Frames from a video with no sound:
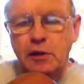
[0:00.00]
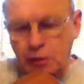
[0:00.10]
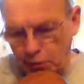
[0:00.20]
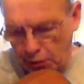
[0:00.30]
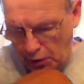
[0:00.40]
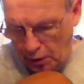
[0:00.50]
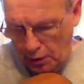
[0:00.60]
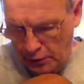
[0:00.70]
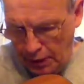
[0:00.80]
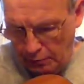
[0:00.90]
you
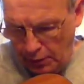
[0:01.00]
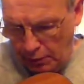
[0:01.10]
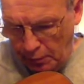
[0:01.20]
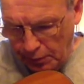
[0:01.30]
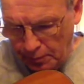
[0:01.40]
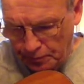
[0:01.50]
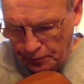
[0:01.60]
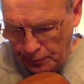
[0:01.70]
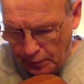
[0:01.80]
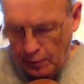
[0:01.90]
recall that we were
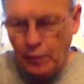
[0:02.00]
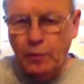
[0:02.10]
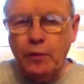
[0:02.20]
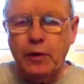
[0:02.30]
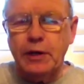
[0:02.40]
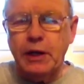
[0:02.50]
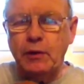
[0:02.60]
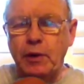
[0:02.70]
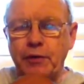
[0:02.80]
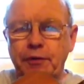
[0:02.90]
working
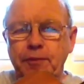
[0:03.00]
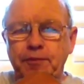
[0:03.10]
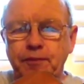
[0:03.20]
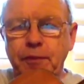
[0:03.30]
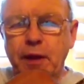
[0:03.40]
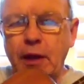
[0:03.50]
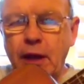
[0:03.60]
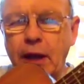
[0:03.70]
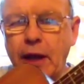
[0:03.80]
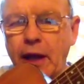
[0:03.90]
with
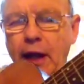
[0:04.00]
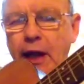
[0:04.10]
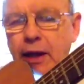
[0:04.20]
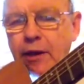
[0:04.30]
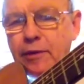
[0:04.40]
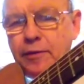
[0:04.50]
a